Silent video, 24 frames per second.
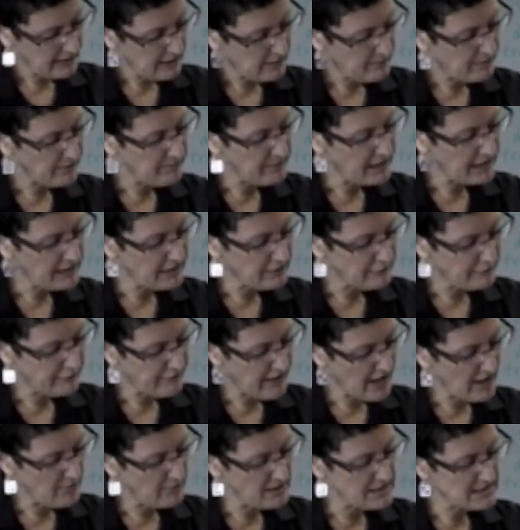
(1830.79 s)
but many of the
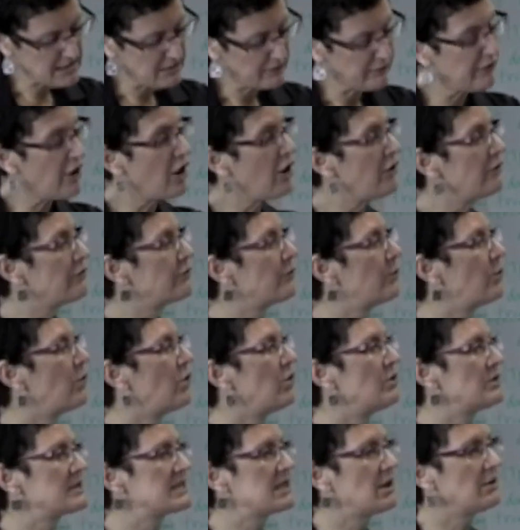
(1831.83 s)
families involved were
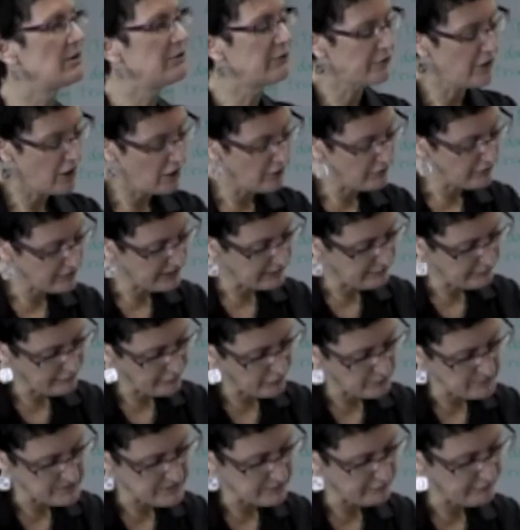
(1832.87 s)
also involved in
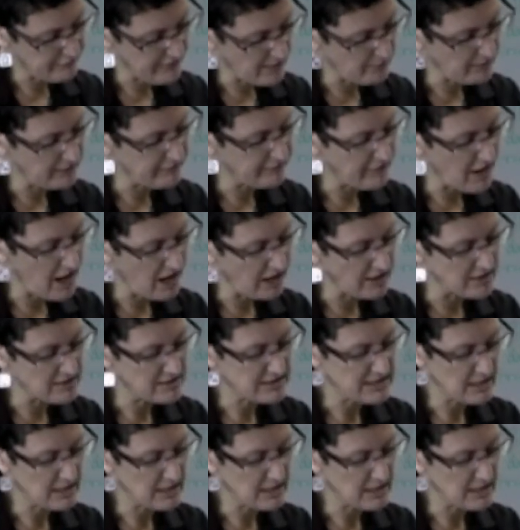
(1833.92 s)
forms of family violence,